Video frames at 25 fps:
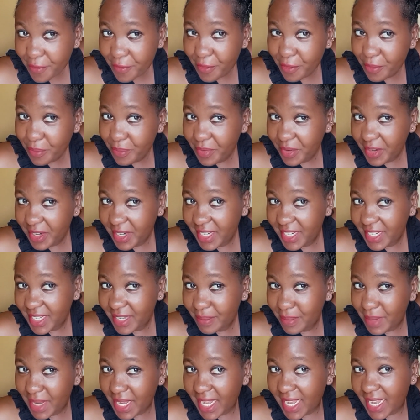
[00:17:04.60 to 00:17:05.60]
for
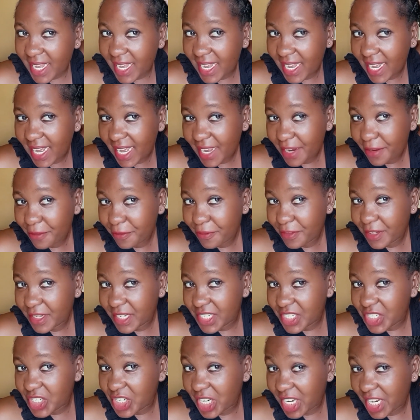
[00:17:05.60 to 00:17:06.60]
braiding my hair and
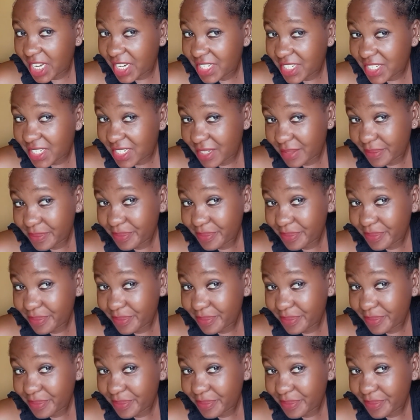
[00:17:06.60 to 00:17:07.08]
finishing it.